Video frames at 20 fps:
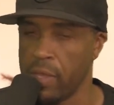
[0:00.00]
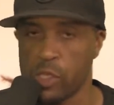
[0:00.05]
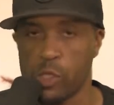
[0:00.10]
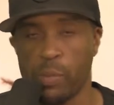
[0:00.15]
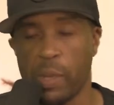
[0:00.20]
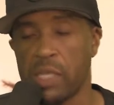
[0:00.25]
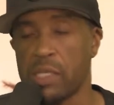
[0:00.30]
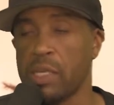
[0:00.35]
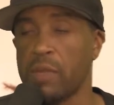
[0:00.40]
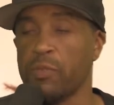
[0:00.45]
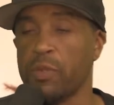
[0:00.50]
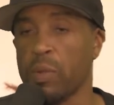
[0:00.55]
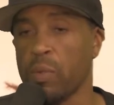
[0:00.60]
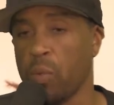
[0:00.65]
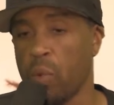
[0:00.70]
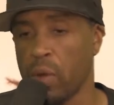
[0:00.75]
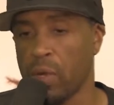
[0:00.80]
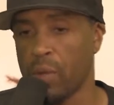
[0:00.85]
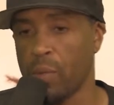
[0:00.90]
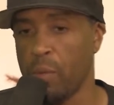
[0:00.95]
And especially if you're
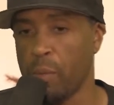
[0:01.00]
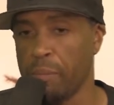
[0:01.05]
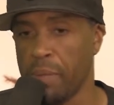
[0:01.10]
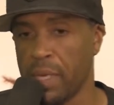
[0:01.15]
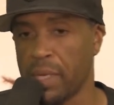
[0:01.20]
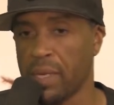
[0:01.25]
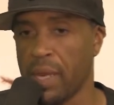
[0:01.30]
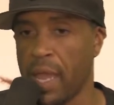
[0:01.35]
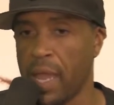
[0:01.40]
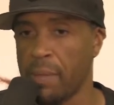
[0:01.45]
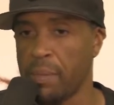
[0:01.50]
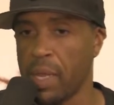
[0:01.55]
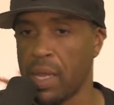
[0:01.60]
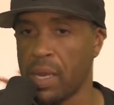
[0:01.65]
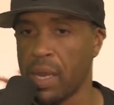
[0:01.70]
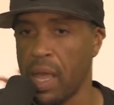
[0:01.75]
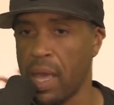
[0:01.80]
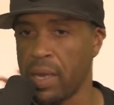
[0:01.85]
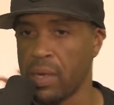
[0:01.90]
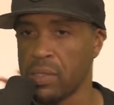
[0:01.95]
working with big name
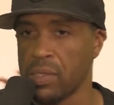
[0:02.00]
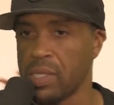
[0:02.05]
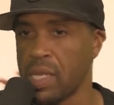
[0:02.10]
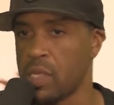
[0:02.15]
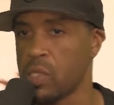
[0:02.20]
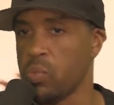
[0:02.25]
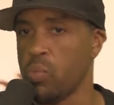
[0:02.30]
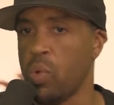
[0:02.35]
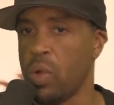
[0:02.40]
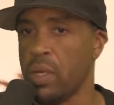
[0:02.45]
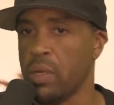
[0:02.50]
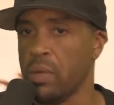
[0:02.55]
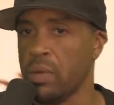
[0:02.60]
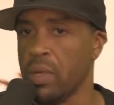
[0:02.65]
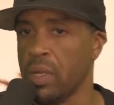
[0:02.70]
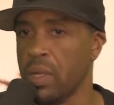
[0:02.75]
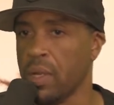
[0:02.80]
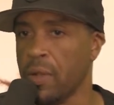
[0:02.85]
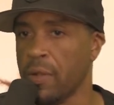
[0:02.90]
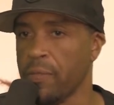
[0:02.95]
headliners, that's one,
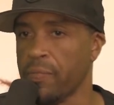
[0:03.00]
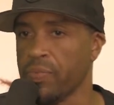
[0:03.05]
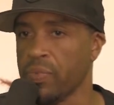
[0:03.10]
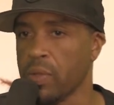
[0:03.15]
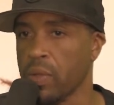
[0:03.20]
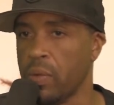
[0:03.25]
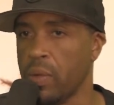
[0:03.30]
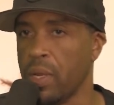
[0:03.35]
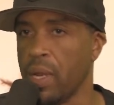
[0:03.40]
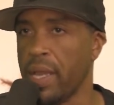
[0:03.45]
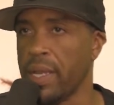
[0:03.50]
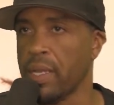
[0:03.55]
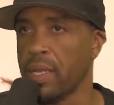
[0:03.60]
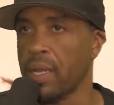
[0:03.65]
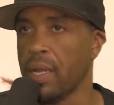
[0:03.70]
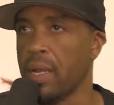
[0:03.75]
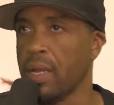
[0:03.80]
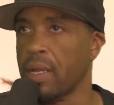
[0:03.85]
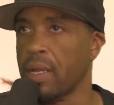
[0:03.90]
like,